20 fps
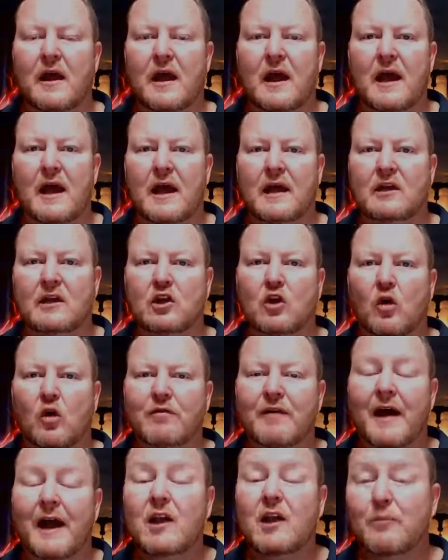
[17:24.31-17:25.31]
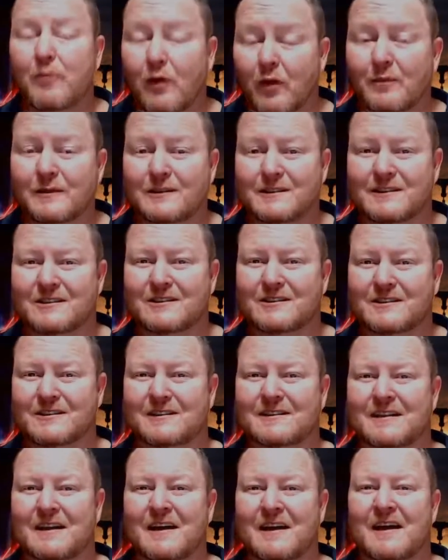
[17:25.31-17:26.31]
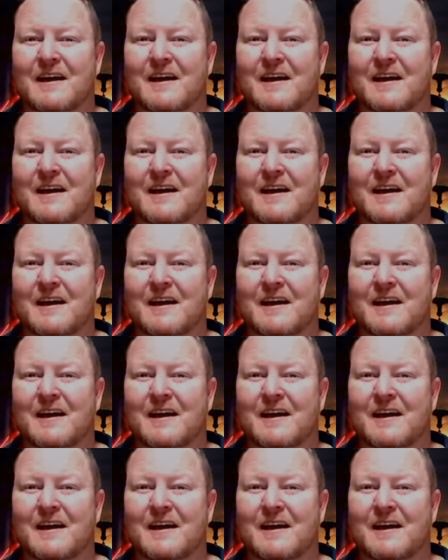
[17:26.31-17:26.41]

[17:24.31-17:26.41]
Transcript: and your value proposition